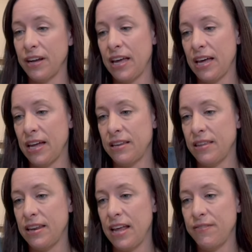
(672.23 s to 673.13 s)
and the
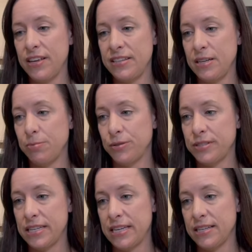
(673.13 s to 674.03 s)
navy deep blue
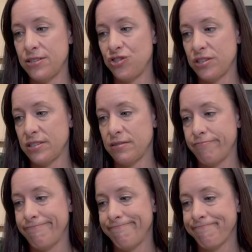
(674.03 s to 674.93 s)
sea is just,
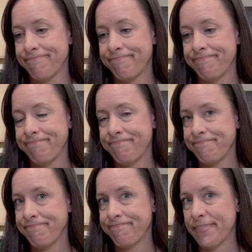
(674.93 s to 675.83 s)

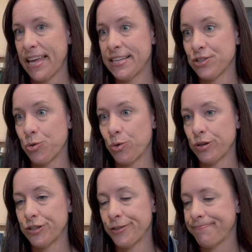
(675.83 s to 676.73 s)
it's gorge.